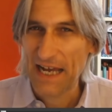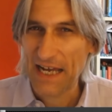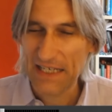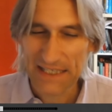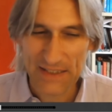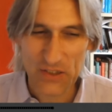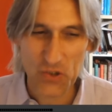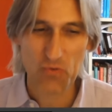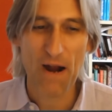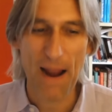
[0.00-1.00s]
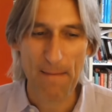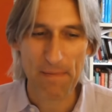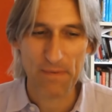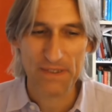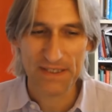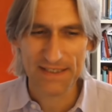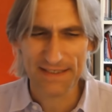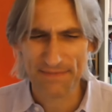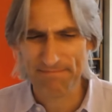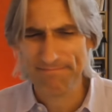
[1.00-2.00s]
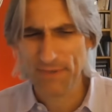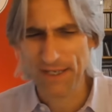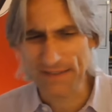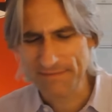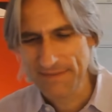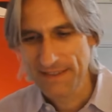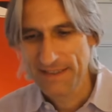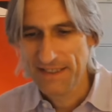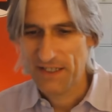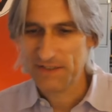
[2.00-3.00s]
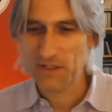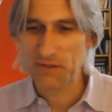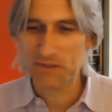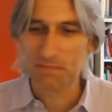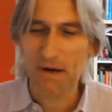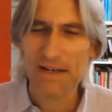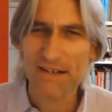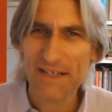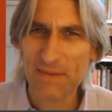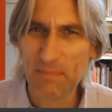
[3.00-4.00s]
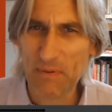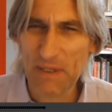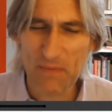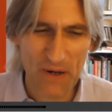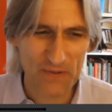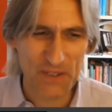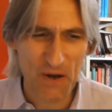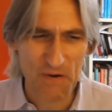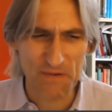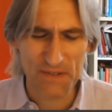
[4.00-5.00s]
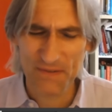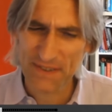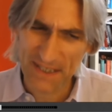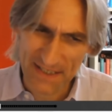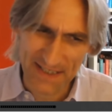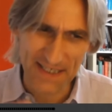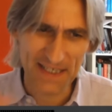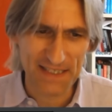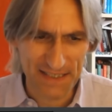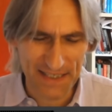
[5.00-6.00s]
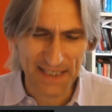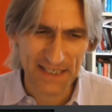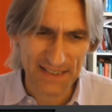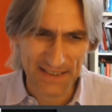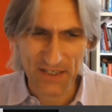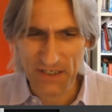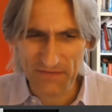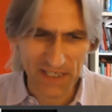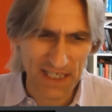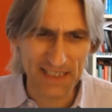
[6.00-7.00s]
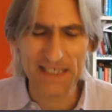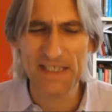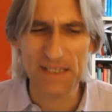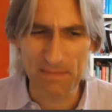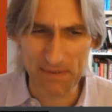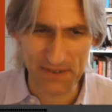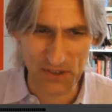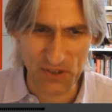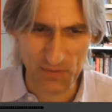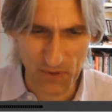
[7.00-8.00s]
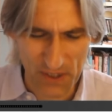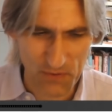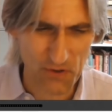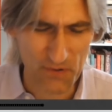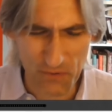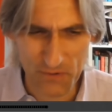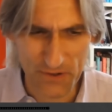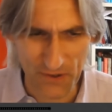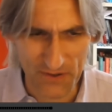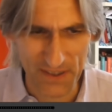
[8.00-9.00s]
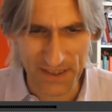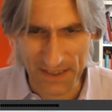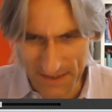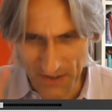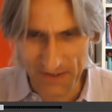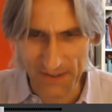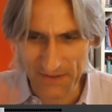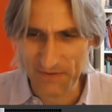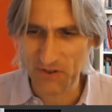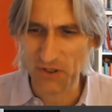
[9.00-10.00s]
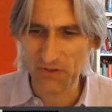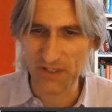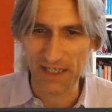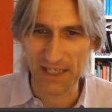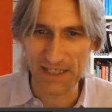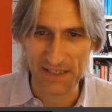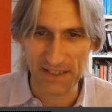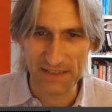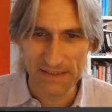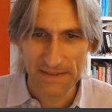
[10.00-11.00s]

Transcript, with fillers: a little trap, which is, well, I don't know, to my eyes, pretty well known. You see this in, there's a kind of King's Indian position where you also see this. I'll, I'll show you that later.